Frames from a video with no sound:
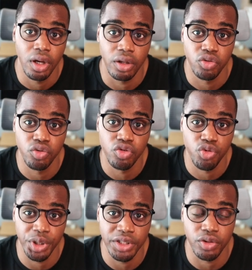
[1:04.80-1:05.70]
to
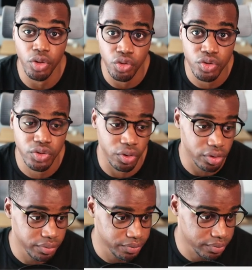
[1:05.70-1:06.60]
create a new store.
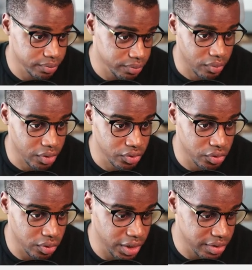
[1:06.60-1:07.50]

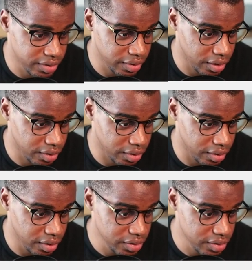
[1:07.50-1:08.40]
So let's take
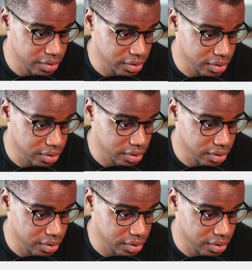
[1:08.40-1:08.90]
this,